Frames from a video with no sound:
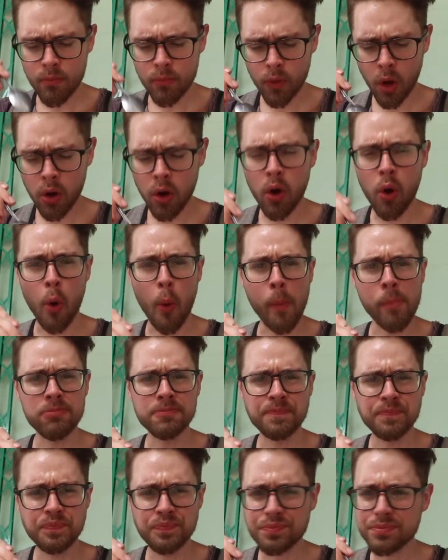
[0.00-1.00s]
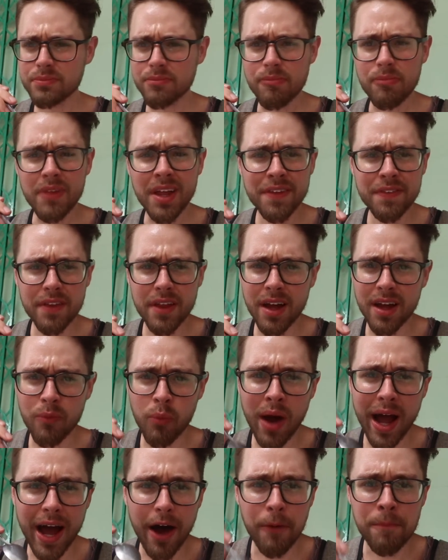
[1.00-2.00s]
Oh,
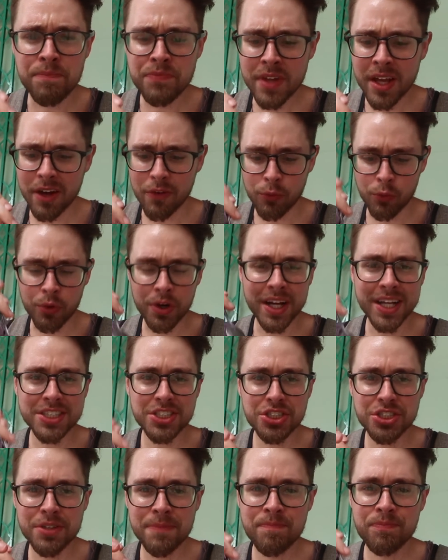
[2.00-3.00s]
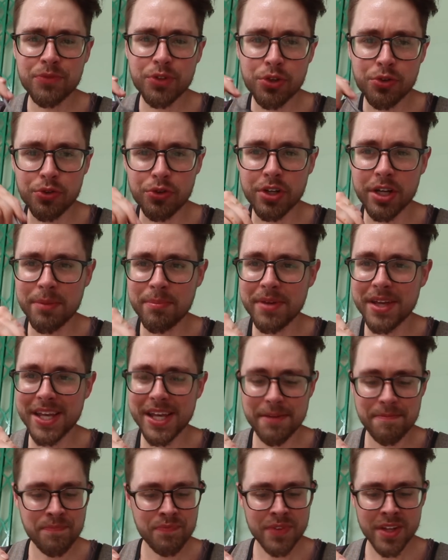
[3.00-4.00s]
wow, rich,
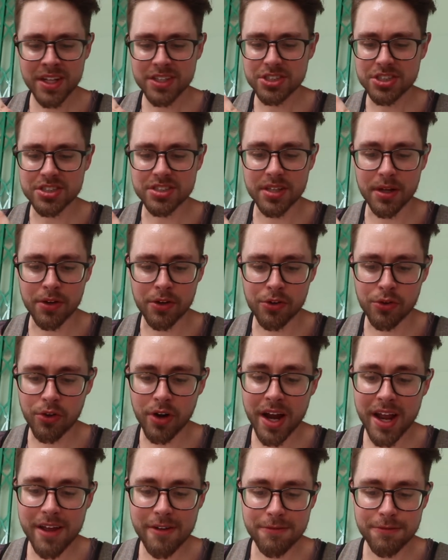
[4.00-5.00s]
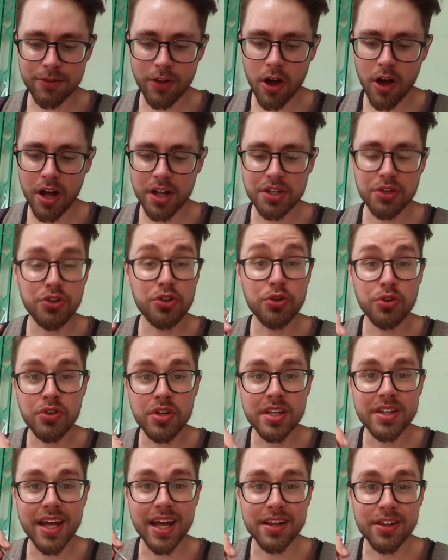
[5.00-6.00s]
creamy, just a great flan. You
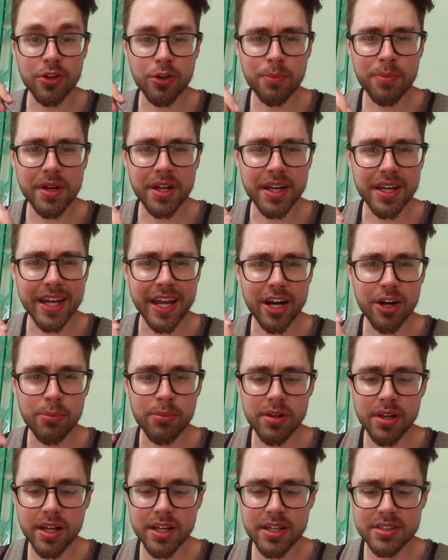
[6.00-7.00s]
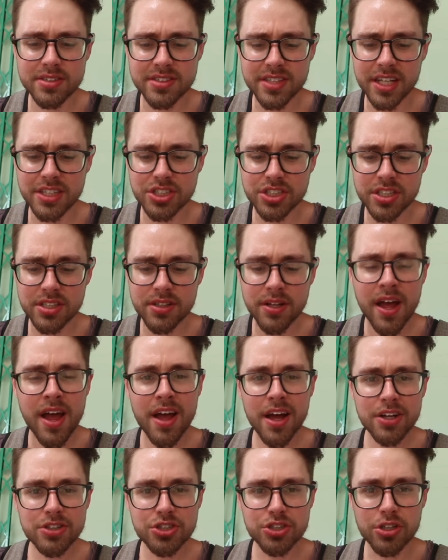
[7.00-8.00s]
get that little bit of caramelization
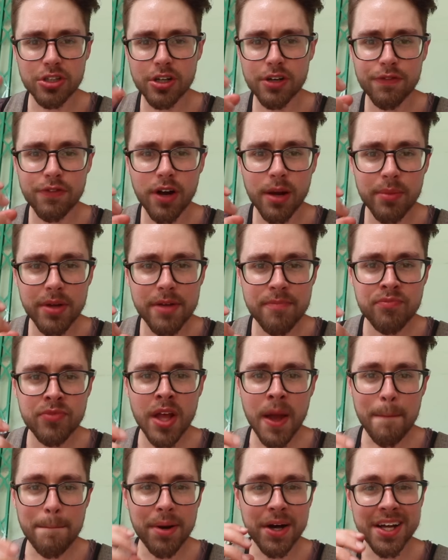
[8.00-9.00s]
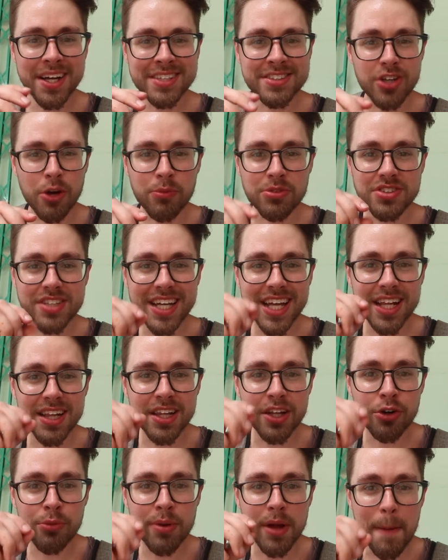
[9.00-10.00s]
sugar from it, but it's almost like a
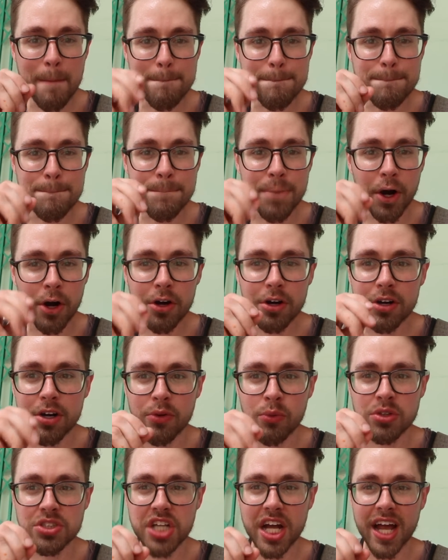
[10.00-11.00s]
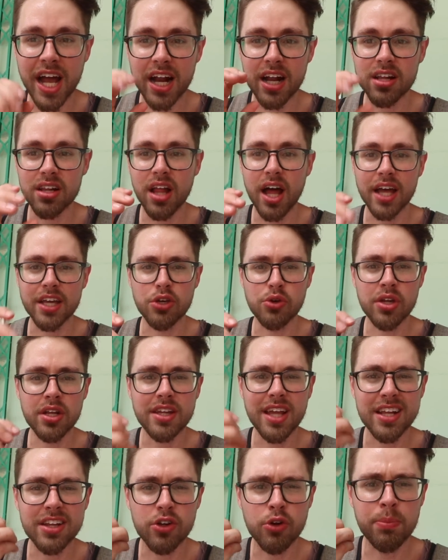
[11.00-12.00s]
little bit burnt, which I kind of like. You get
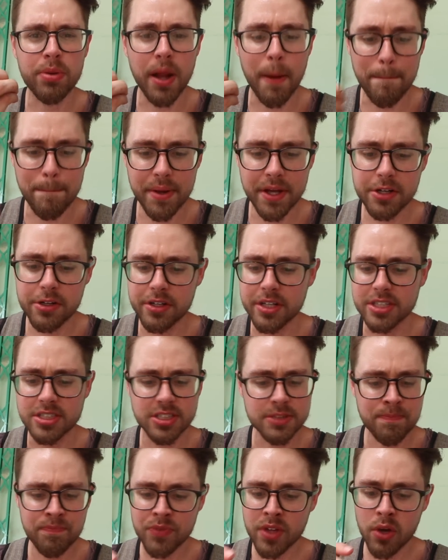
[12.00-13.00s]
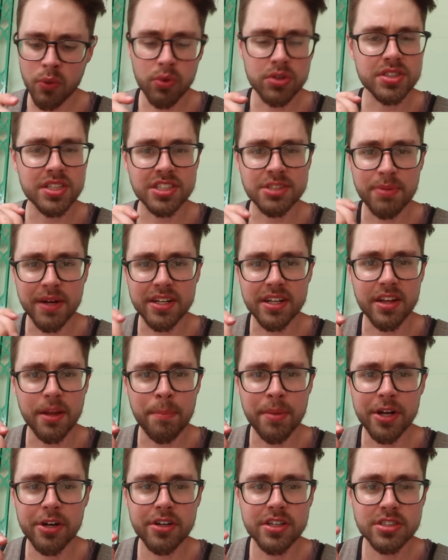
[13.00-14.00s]
that little bit of bitterness. Wasn't expecting the
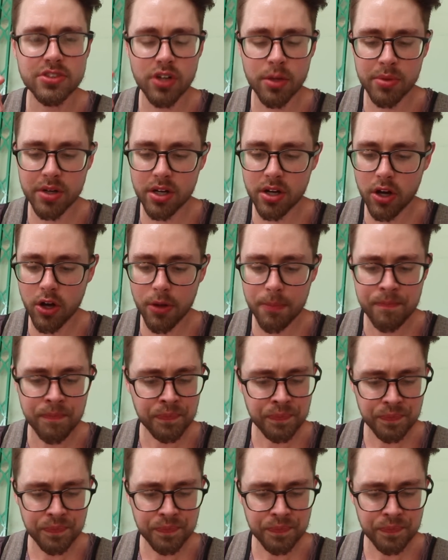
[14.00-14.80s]
bitterness from it at all.